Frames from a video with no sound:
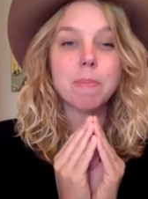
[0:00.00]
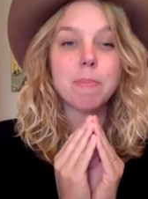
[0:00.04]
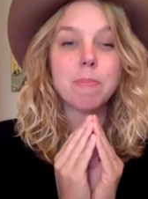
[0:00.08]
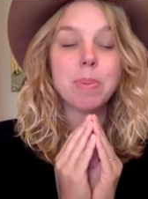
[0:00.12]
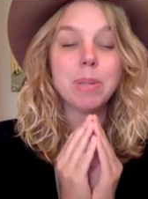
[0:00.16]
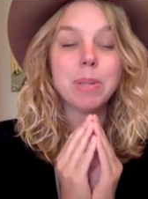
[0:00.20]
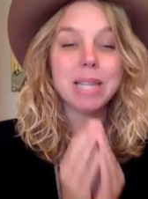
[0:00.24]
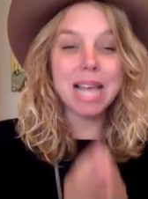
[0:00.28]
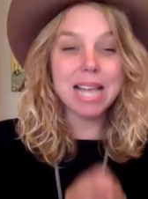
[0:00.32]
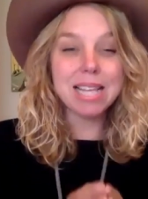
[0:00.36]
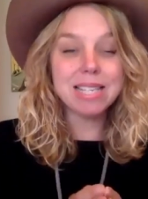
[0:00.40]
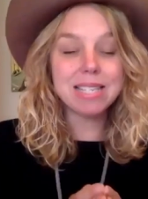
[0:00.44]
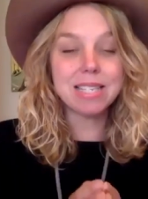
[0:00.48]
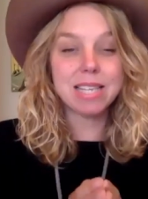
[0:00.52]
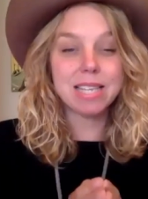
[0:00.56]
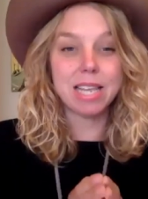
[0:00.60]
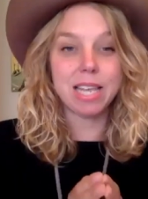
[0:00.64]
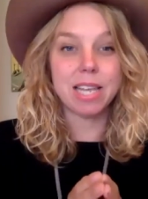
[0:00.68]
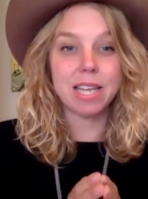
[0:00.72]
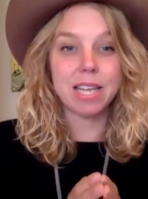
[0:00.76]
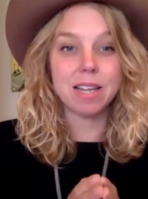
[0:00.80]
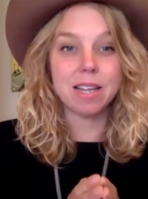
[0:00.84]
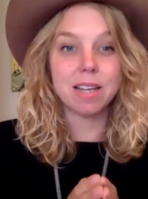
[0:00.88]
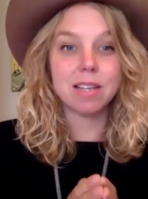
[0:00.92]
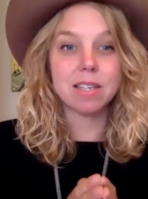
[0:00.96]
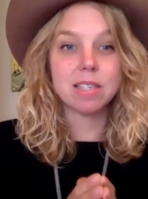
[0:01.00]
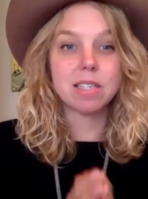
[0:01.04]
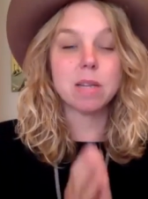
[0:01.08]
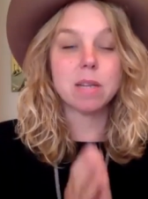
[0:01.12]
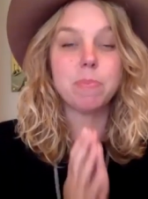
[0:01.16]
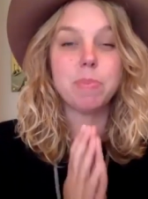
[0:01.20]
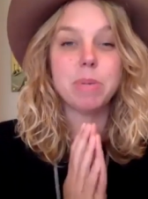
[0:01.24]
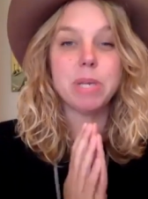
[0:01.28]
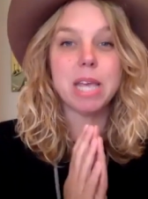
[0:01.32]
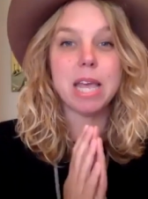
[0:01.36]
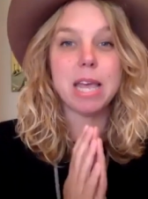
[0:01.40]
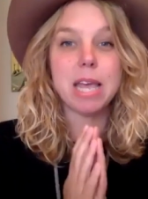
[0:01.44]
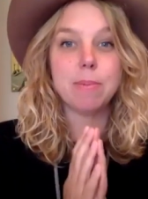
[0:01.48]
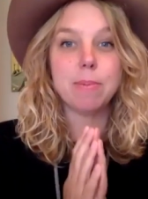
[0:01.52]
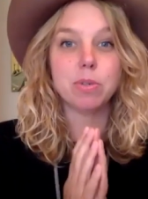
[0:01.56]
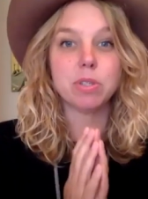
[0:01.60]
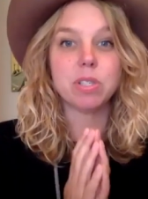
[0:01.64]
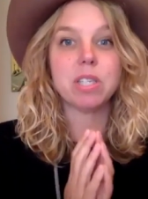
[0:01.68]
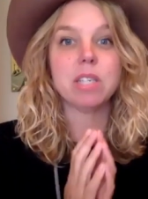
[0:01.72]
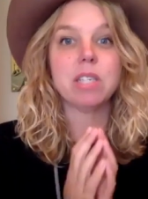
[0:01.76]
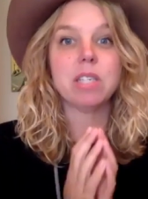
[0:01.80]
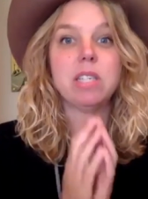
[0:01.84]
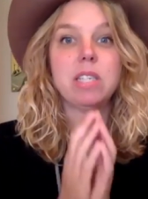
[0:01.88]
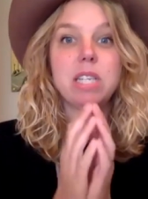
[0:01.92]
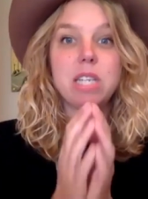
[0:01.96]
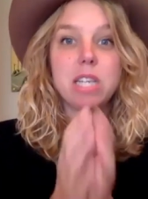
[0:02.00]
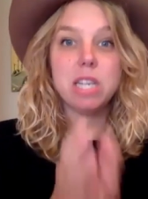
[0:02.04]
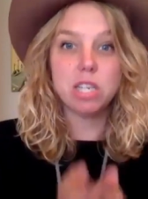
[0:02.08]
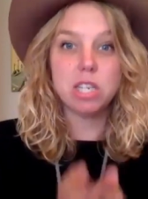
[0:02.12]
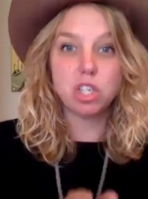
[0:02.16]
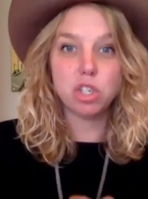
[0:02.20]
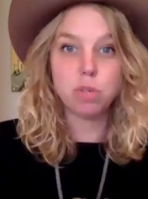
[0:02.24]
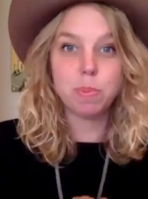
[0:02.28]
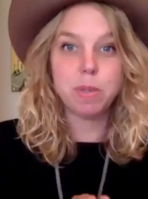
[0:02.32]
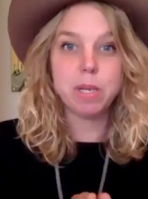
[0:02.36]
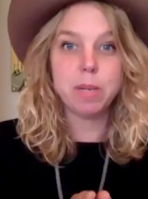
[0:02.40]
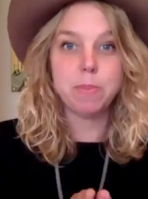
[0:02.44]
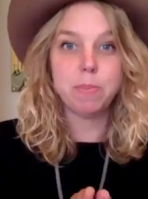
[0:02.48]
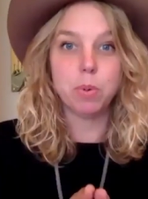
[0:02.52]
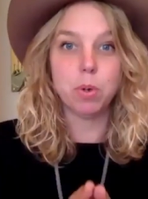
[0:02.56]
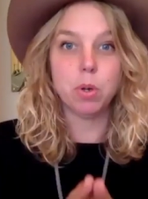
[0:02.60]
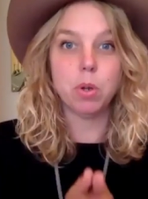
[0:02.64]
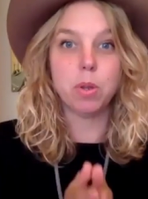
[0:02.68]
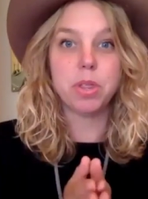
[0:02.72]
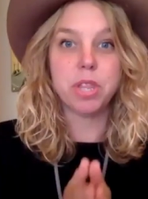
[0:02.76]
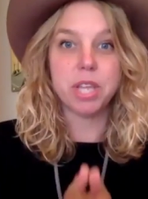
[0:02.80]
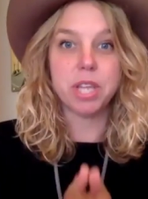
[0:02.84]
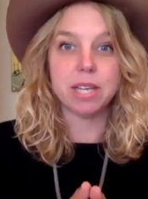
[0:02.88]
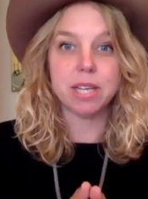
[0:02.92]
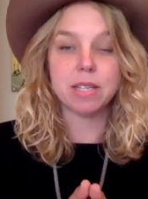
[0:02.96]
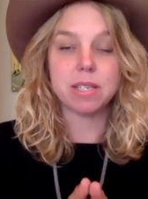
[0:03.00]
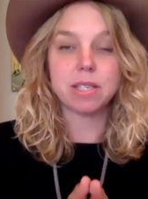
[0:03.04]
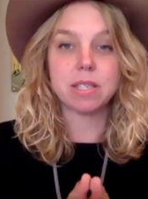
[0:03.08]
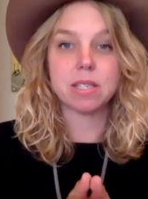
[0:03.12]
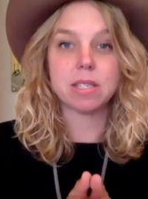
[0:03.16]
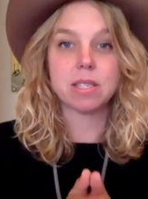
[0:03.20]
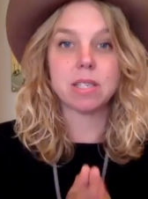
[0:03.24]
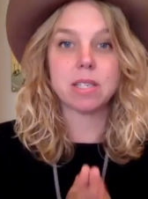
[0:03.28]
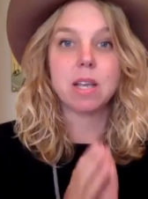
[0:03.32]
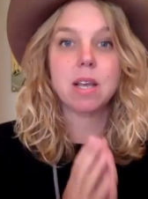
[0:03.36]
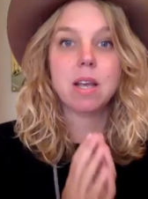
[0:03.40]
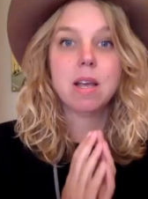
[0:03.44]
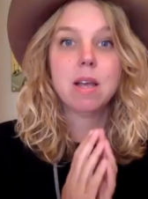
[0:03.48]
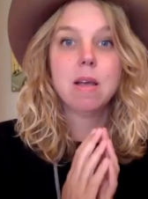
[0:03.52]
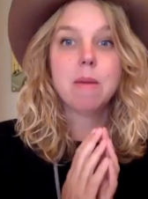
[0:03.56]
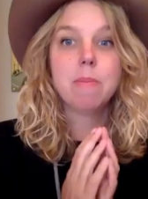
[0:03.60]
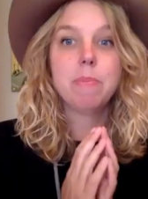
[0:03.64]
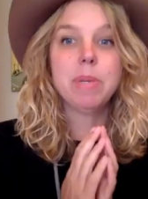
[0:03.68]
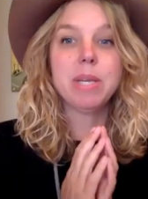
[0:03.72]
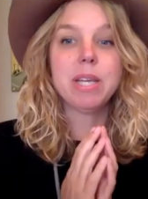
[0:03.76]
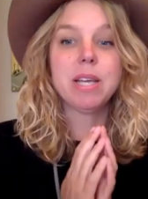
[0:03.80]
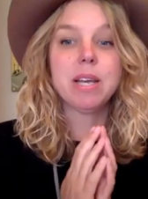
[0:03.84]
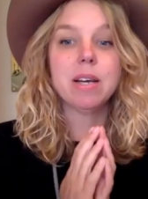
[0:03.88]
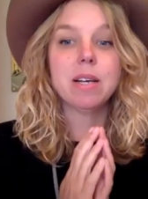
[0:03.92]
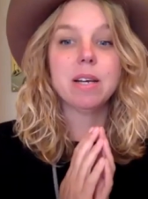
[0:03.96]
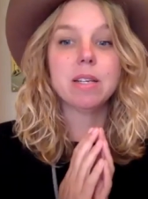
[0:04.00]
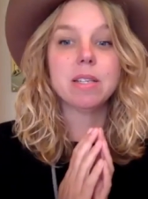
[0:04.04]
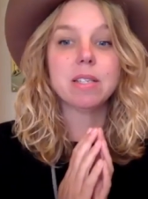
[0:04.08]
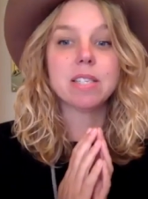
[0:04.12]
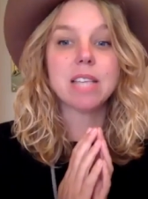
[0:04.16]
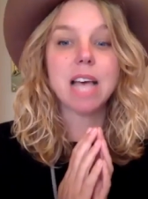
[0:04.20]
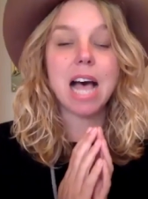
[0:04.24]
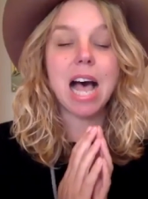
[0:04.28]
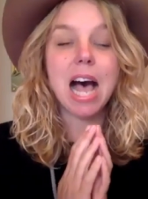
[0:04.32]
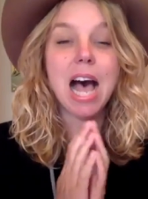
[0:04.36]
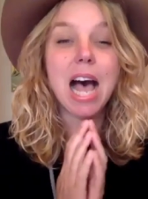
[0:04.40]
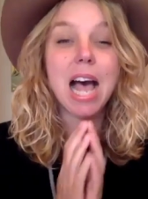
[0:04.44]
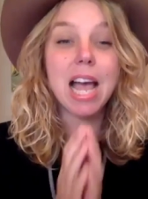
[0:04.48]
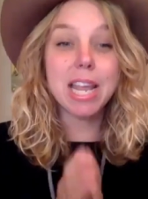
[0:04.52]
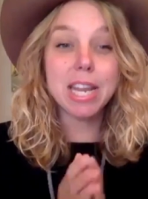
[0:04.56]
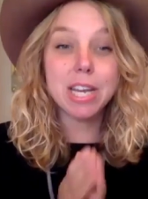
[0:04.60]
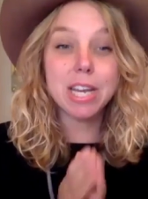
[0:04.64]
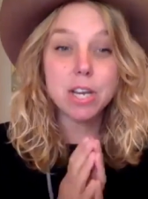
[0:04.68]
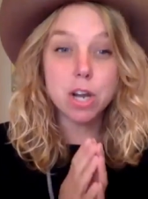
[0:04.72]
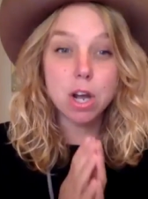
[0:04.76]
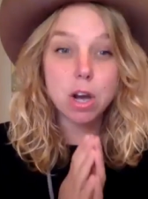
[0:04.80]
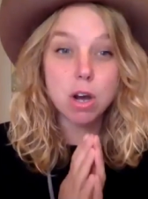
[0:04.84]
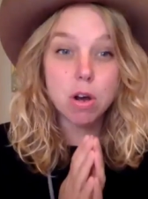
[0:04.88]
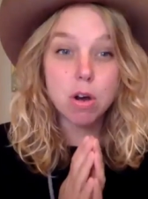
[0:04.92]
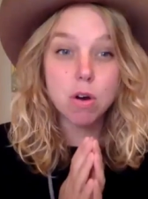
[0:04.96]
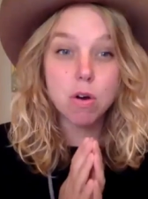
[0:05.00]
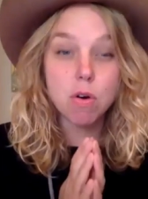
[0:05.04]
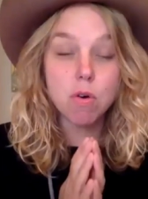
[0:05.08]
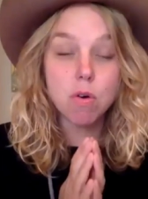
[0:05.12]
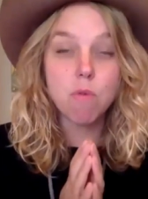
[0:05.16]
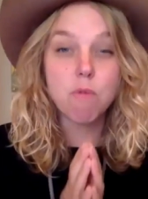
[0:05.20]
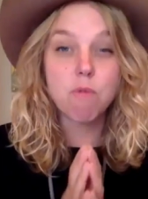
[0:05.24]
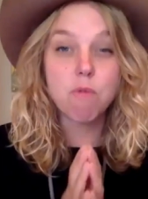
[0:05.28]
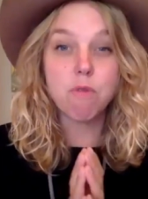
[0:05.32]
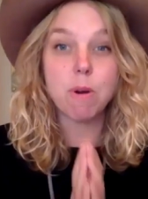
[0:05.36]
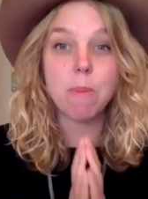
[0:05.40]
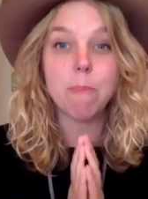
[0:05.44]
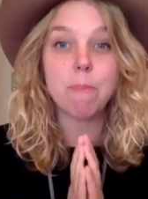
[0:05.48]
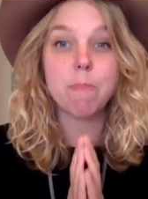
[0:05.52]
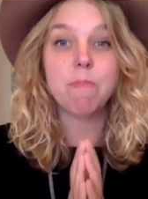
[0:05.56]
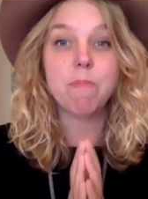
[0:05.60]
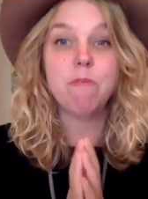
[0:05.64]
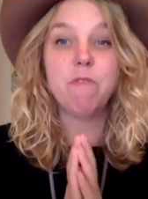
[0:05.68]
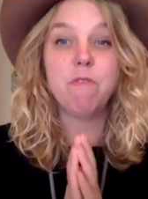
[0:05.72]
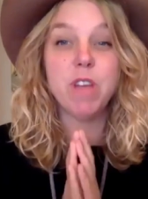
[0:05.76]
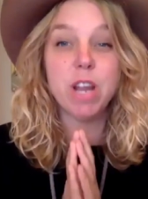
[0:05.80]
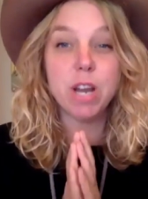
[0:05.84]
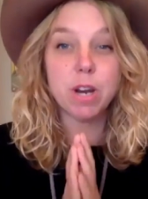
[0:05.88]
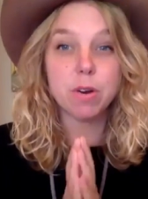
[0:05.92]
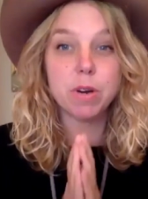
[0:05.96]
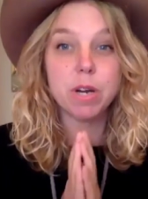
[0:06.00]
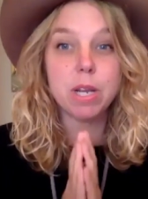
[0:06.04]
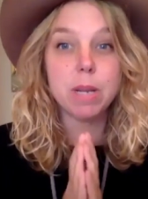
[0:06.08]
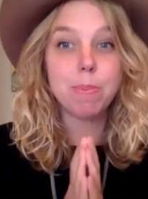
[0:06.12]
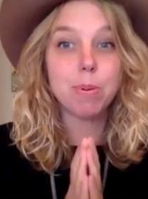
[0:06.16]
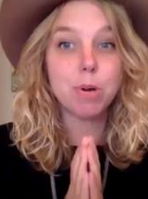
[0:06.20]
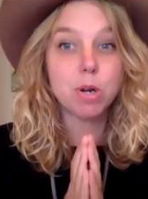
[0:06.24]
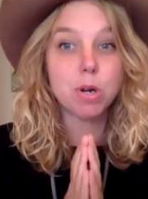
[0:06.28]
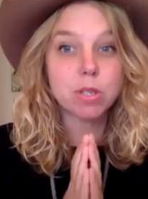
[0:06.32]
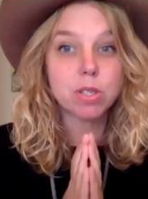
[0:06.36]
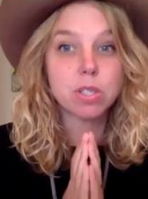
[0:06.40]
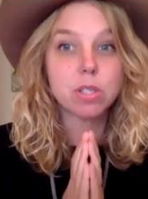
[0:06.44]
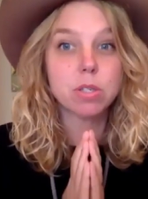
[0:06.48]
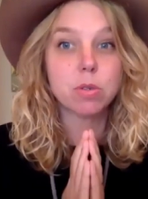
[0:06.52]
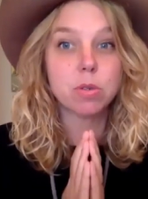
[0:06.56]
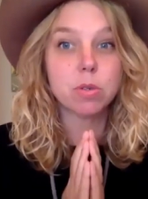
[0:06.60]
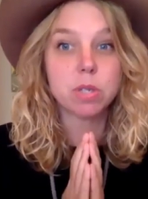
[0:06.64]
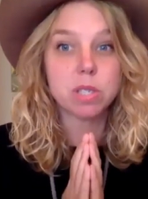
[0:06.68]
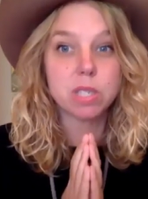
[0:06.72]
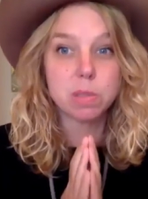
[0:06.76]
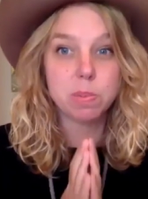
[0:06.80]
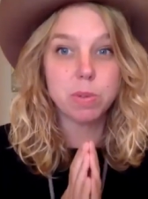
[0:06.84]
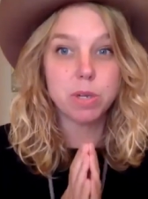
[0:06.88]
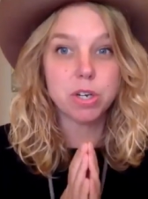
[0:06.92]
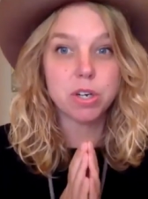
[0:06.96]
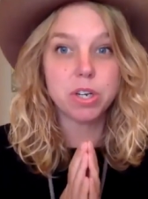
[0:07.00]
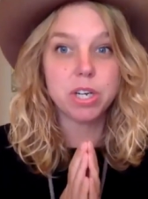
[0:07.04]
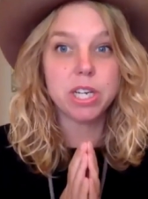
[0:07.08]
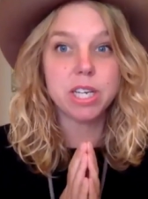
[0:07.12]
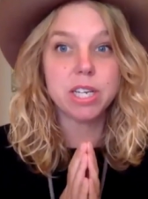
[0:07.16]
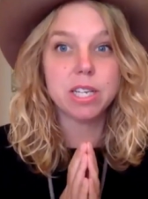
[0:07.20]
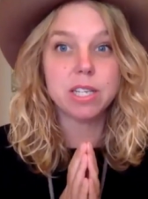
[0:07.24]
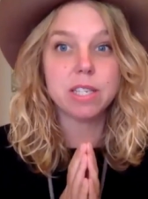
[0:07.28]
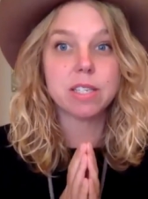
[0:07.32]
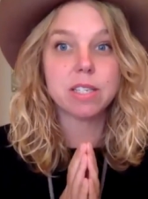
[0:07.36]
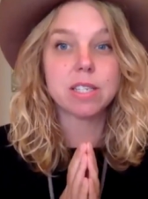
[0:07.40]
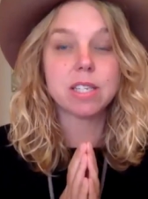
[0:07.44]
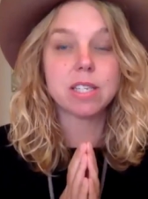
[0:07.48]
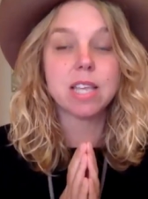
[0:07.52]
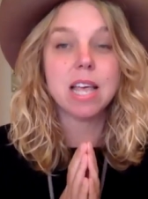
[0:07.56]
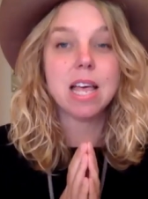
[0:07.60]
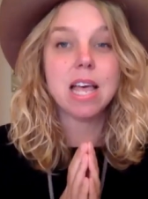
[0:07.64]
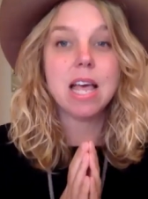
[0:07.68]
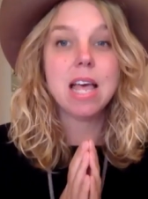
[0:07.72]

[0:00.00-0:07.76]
blessing to be able to teach people this because I know from very personal experience